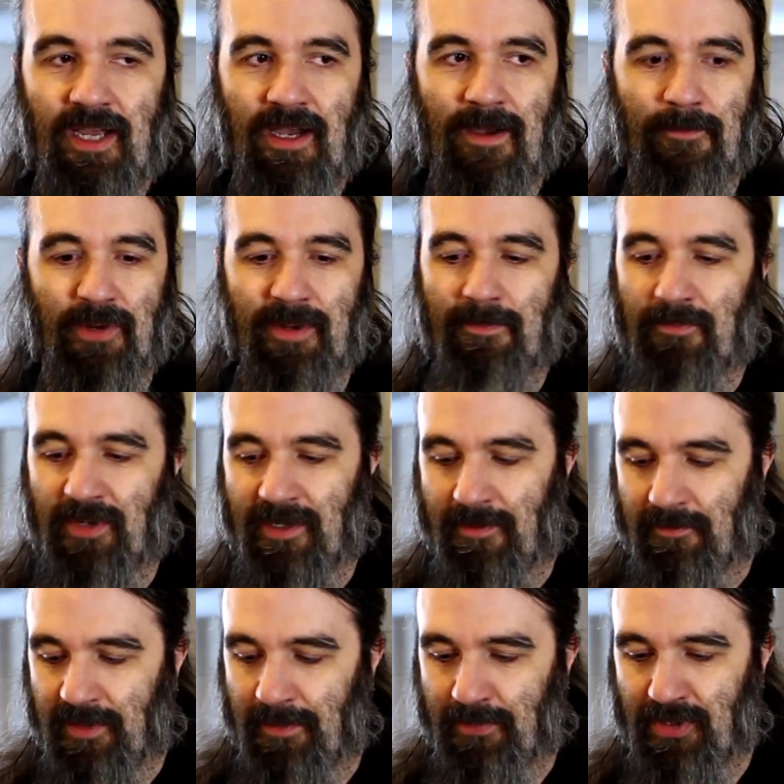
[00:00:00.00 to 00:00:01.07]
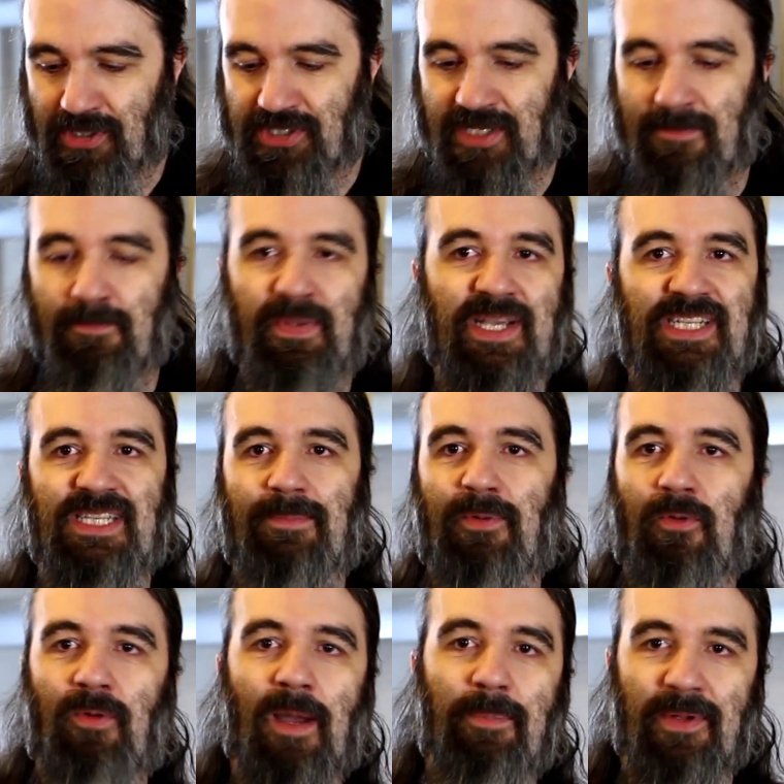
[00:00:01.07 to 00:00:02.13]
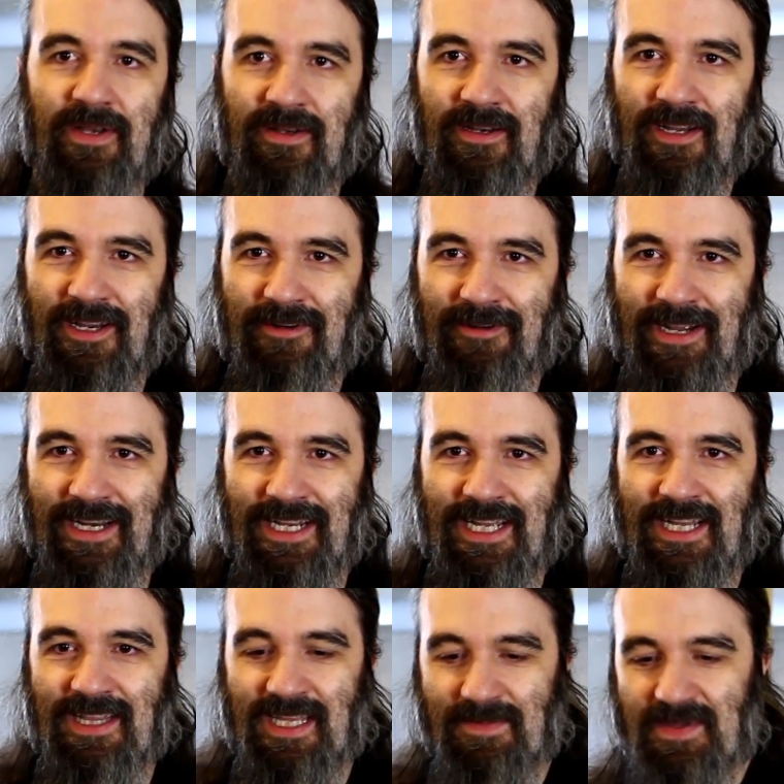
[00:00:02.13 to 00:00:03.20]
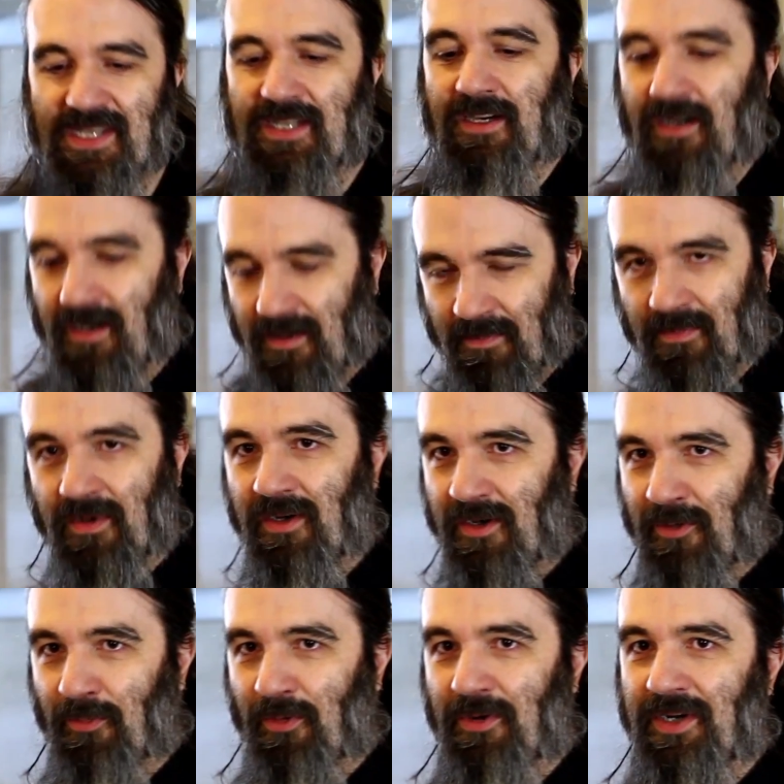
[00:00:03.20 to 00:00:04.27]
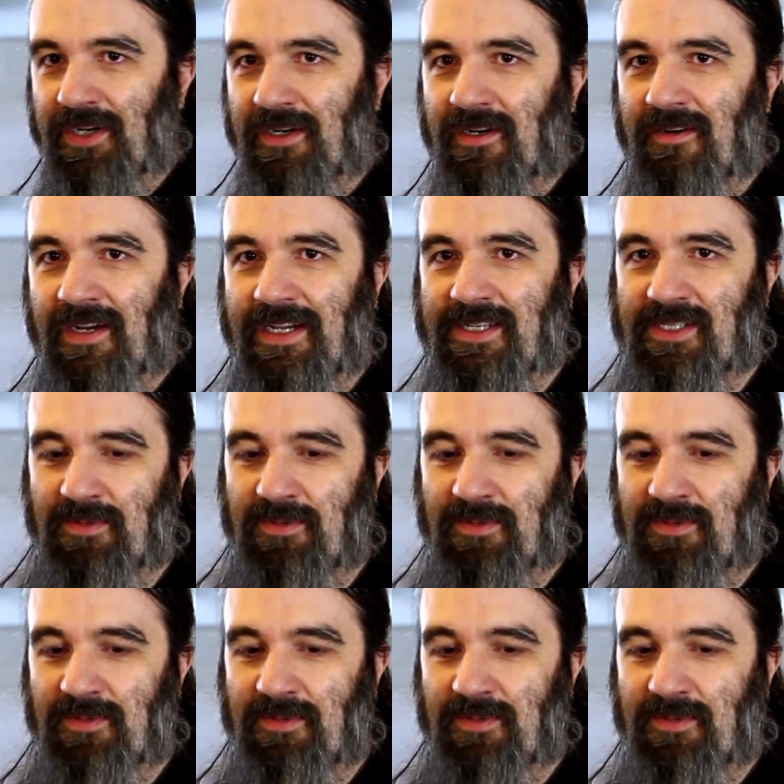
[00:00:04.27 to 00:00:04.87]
Um, when, a, when, a, when a person picks up a weapon, right, they become a warrior, right?